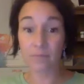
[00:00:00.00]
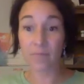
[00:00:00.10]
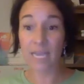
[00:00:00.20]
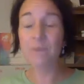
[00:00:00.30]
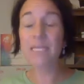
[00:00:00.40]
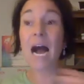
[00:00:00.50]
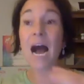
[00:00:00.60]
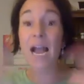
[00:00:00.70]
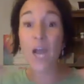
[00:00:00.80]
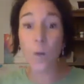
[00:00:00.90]
was
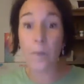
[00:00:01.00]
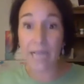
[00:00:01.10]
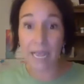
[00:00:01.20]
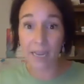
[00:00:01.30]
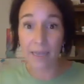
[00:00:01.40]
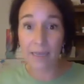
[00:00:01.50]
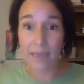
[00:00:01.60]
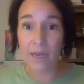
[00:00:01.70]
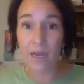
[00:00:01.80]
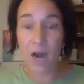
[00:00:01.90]
eye-opening.
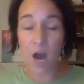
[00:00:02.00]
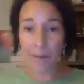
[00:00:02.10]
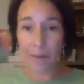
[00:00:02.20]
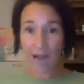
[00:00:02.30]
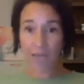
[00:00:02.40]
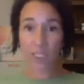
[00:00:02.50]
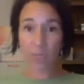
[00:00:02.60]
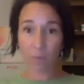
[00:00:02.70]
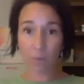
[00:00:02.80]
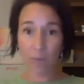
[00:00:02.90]
Oh my gosh, there
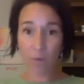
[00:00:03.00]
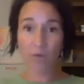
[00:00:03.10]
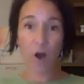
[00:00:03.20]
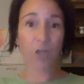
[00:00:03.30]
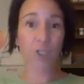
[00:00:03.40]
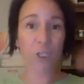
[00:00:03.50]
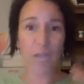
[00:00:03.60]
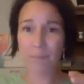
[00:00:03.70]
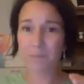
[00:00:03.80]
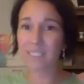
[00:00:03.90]
were people of all
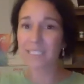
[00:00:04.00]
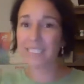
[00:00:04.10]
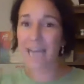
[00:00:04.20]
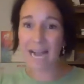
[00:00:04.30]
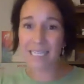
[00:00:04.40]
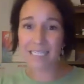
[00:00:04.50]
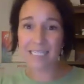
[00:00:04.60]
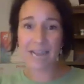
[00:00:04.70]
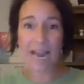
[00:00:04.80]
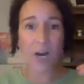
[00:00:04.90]
shapes and sizes
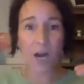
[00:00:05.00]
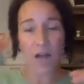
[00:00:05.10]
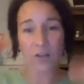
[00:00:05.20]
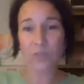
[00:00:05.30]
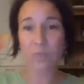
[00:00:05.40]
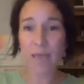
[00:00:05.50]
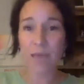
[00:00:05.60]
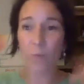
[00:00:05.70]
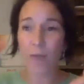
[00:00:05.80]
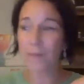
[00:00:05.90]
and hair colors,
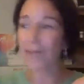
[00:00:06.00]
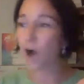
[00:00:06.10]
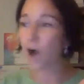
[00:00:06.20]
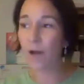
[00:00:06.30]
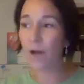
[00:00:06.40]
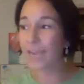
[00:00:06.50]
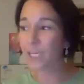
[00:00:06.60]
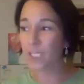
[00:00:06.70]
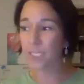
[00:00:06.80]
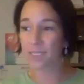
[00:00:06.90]
men, women, all
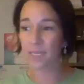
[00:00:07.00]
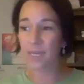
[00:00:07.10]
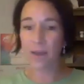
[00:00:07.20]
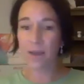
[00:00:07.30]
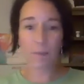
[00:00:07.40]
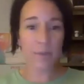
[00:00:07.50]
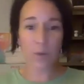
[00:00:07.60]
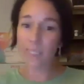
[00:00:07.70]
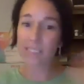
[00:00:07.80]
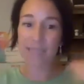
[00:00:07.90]
ages. People
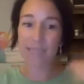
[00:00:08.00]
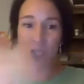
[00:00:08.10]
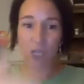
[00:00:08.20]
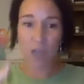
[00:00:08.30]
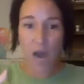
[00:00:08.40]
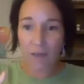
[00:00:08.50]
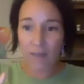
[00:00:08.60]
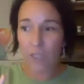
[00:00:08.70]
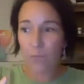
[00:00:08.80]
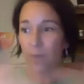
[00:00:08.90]
on stage in
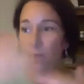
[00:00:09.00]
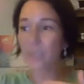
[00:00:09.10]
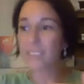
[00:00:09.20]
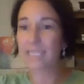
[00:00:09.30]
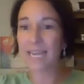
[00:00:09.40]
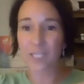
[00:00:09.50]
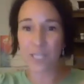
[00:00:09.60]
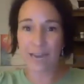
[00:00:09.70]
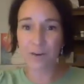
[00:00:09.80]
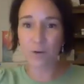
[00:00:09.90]
college, people on stage that
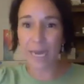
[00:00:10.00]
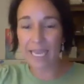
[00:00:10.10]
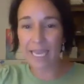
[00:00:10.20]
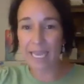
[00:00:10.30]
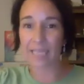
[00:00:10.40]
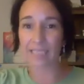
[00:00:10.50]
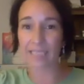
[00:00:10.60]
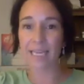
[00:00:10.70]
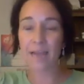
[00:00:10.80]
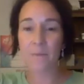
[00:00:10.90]
had
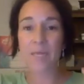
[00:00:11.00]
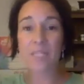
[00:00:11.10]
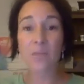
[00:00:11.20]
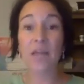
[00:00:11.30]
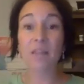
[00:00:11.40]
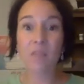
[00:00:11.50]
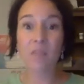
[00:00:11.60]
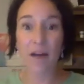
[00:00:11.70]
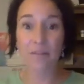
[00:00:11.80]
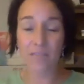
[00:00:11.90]
grandkids. That's what I
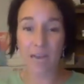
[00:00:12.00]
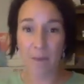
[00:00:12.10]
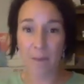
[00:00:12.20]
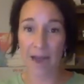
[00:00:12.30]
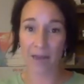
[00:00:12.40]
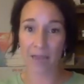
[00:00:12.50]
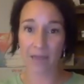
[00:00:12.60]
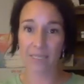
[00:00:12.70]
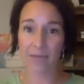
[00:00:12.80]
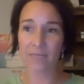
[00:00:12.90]
loved about it.
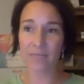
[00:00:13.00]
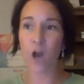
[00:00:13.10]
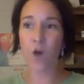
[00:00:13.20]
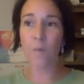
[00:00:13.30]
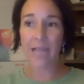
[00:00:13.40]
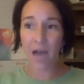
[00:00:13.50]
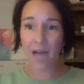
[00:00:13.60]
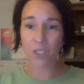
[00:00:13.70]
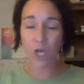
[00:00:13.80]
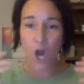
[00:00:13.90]
So I was like, oh my
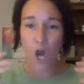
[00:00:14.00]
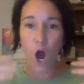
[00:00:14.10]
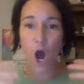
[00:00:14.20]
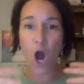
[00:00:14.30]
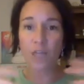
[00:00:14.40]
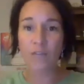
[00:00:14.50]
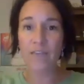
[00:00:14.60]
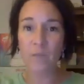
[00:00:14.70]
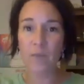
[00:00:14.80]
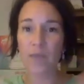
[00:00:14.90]
gosh, all of
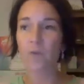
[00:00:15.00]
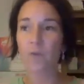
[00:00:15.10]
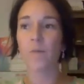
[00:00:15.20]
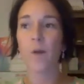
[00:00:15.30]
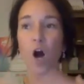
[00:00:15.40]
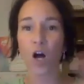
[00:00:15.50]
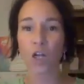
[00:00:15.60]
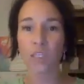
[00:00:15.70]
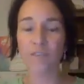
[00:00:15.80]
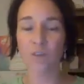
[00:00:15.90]
these people from all
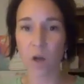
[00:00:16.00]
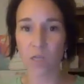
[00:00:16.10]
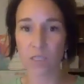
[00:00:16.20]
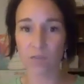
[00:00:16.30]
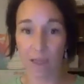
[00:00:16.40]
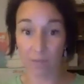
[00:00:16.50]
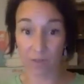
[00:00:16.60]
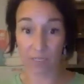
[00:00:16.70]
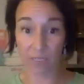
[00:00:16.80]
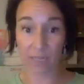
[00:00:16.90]
different walks of life are
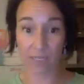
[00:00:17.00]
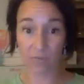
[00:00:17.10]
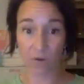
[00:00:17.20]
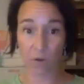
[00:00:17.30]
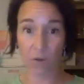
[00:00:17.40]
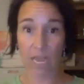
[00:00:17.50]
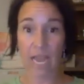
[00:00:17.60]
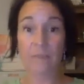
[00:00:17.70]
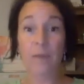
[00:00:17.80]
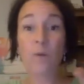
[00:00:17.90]
successful.
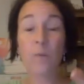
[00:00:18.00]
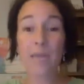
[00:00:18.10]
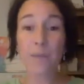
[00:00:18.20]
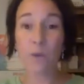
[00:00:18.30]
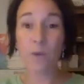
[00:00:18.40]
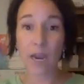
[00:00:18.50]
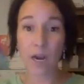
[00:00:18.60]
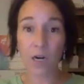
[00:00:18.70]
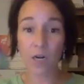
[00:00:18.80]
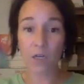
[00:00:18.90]
There were people
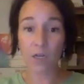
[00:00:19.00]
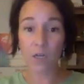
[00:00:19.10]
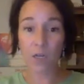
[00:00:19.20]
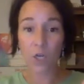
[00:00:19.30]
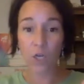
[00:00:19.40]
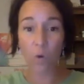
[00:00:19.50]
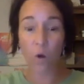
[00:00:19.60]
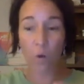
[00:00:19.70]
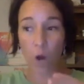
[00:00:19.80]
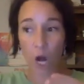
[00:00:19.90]
there who
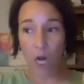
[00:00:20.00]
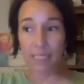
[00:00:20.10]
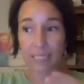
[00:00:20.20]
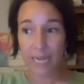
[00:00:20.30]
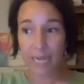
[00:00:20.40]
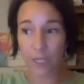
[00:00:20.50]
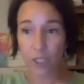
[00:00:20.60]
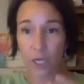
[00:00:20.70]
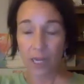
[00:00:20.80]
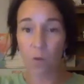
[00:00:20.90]
were on stage
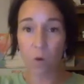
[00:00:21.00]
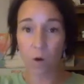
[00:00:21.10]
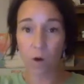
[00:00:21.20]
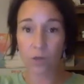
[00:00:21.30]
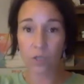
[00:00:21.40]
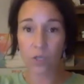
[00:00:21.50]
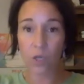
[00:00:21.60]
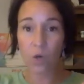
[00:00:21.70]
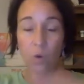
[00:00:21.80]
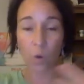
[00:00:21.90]
getting awards
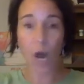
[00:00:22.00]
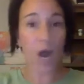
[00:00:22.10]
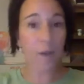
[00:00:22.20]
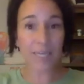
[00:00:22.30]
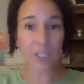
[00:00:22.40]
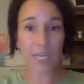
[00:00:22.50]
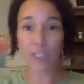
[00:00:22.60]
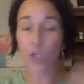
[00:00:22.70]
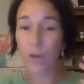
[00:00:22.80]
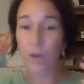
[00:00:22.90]
who were Amish
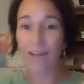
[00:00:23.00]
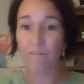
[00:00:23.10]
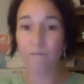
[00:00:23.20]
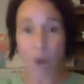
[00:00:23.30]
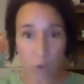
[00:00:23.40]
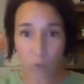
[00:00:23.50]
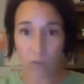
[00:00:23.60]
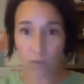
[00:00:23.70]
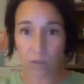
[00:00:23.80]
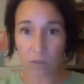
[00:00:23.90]
and don't have
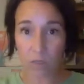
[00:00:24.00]
phones.